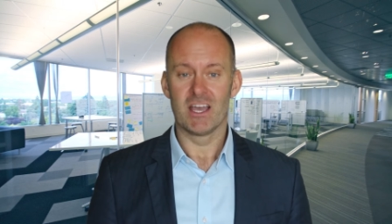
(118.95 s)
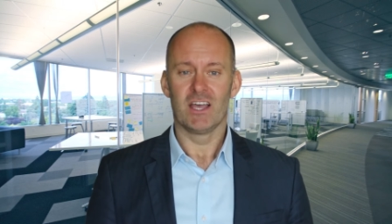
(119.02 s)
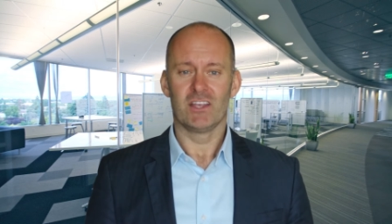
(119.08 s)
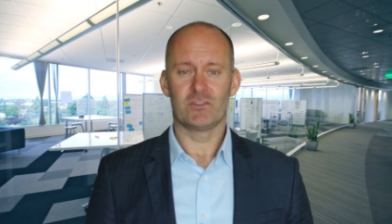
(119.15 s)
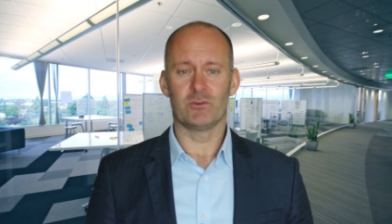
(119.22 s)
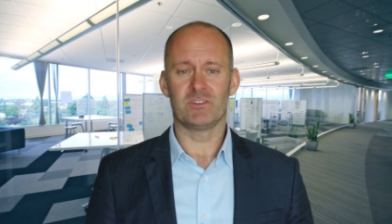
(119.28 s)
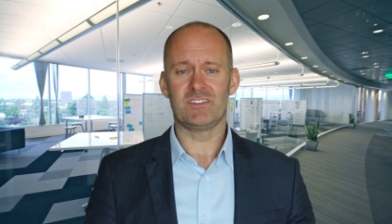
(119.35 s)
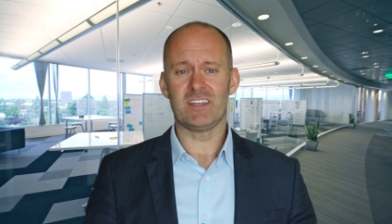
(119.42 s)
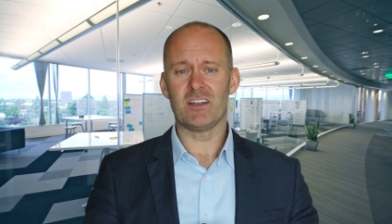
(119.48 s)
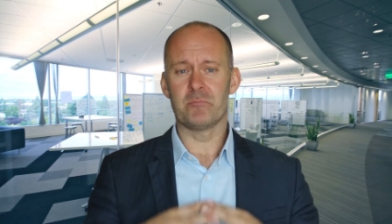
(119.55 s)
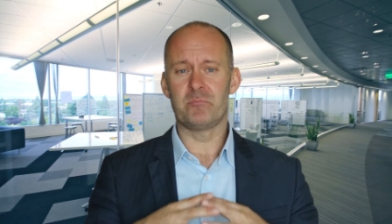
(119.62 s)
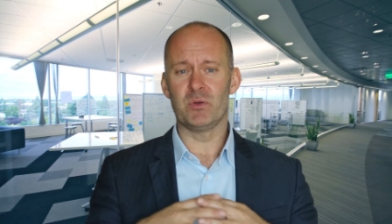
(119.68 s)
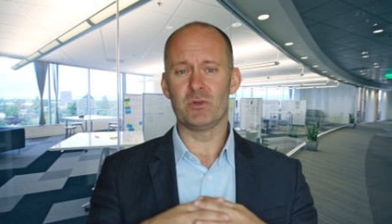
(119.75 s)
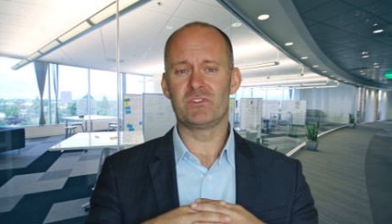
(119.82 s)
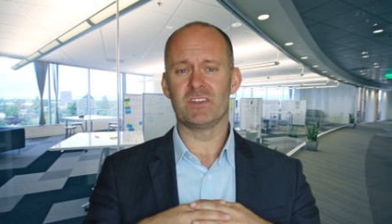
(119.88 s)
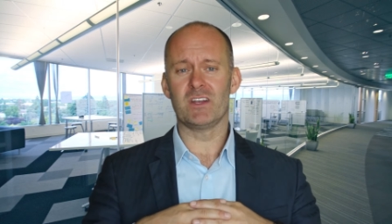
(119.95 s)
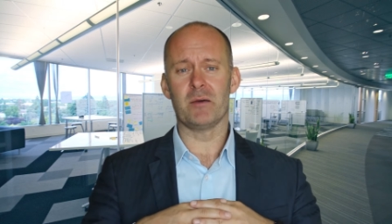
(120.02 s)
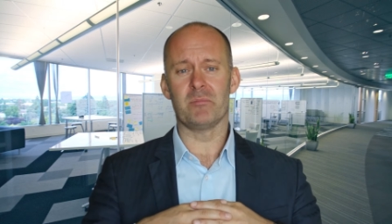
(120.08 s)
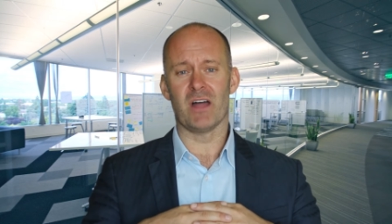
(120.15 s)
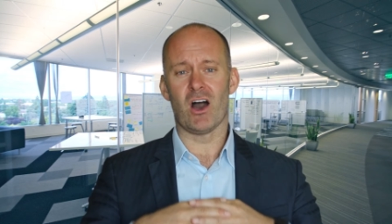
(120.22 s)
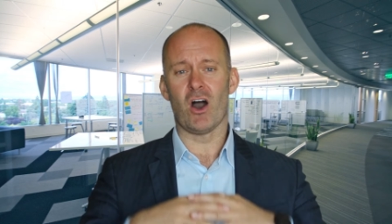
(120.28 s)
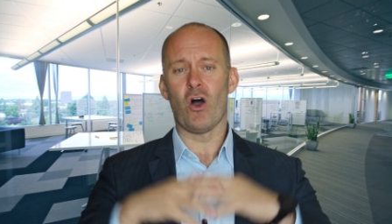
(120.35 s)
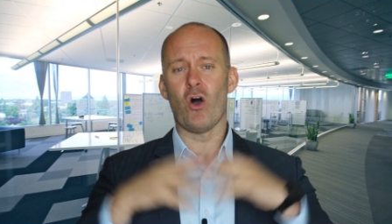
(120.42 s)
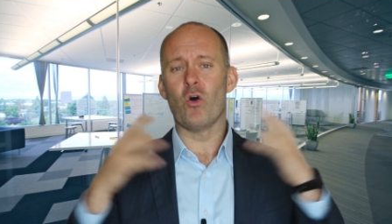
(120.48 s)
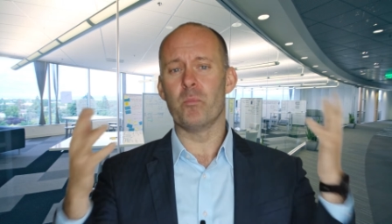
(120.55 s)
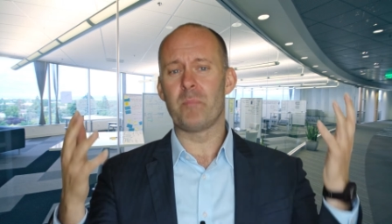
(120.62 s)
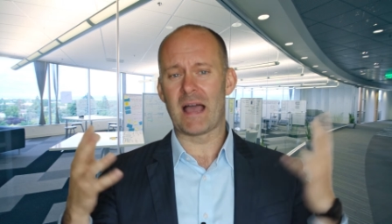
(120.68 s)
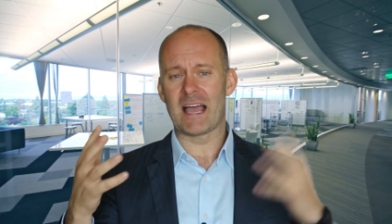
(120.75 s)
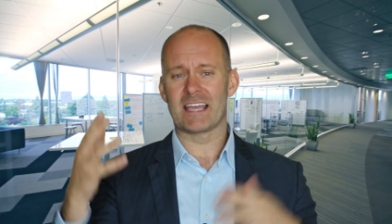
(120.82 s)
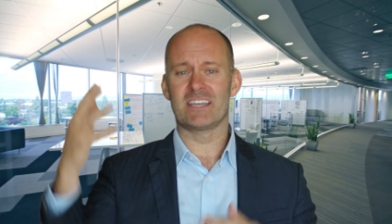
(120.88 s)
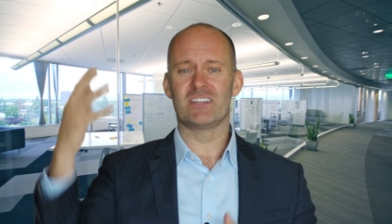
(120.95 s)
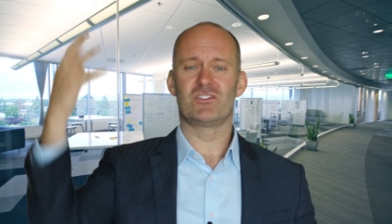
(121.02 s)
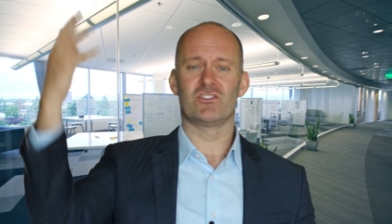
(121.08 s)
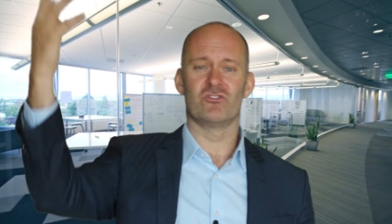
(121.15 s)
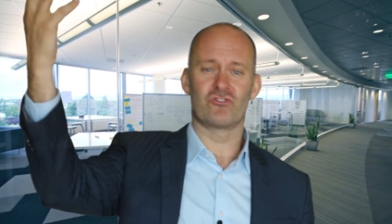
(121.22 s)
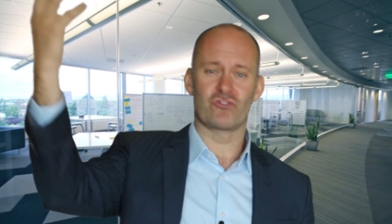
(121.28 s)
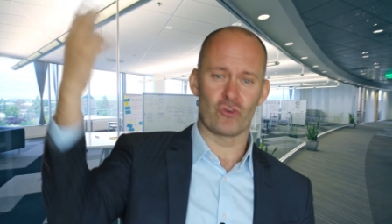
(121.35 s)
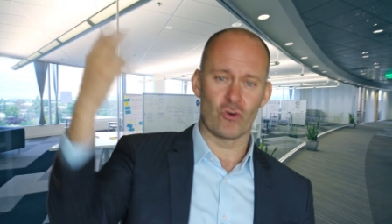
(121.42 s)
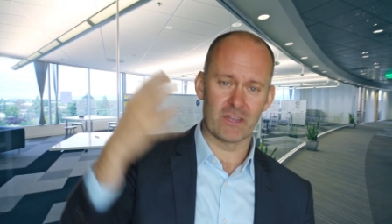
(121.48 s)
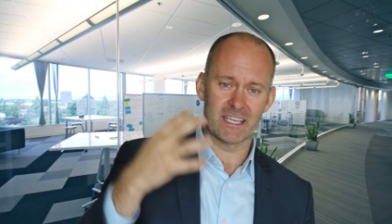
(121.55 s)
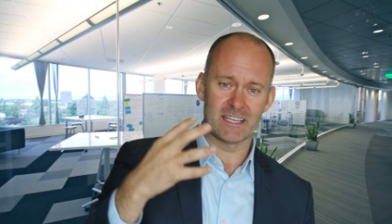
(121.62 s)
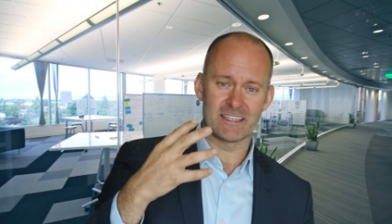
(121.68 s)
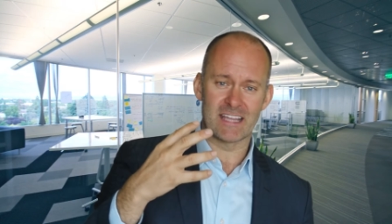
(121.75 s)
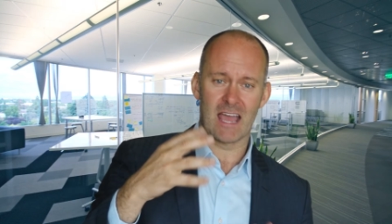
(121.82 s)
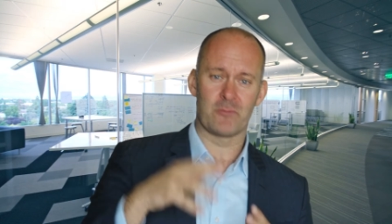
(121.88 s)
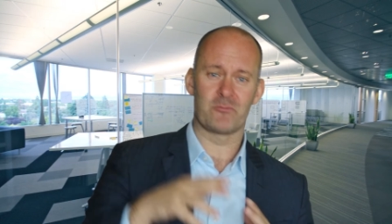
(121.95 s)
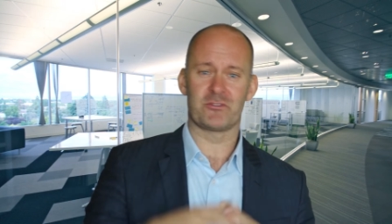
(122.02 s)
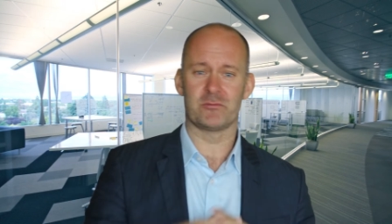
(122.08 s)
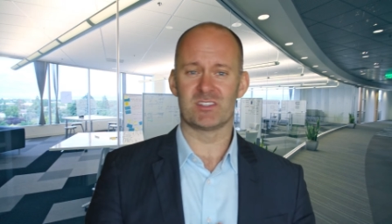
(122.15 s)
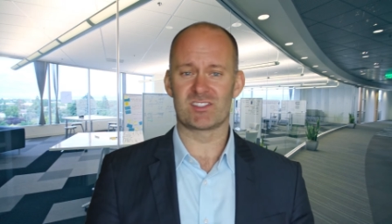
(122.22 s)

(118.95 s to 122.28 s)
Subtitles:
So instead of booting up the whole package and drawing it down from the